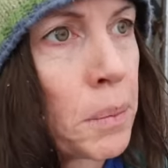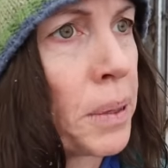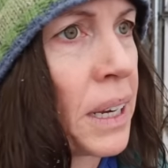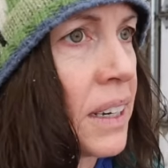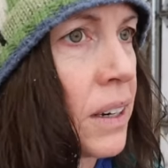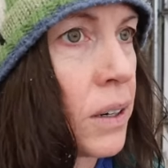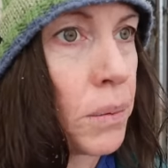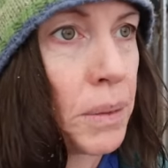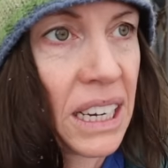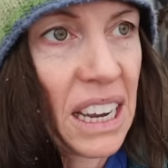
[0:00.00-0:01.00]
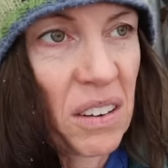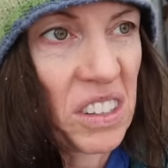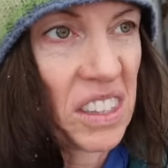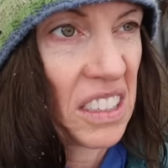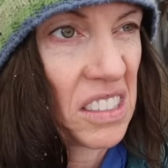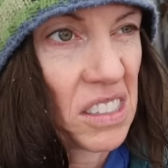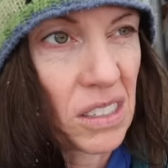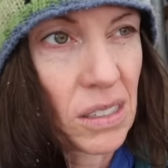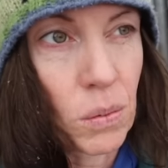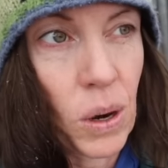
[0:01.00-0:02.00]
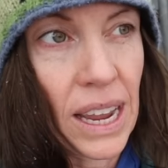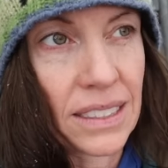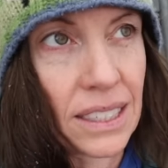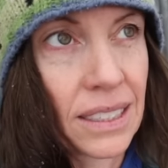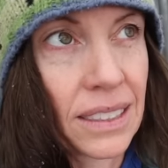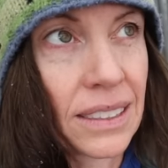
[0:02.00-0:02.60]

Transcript: But oh my, everything is just wet.